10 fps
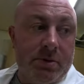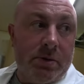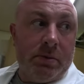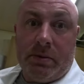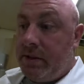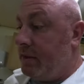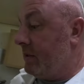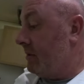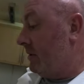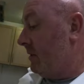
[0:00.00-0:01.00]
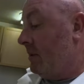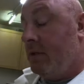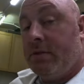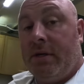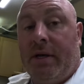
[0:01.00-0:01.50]
So
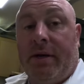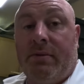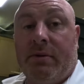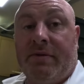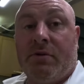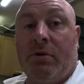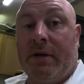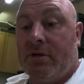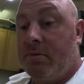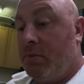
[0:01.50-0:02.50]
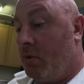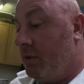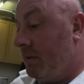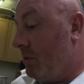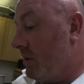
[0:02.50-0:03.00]
yeah, I'll have to go and get some more
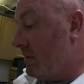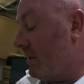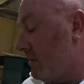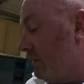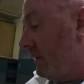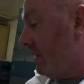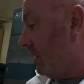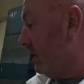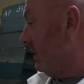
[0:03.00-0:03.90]
honey buckets next week,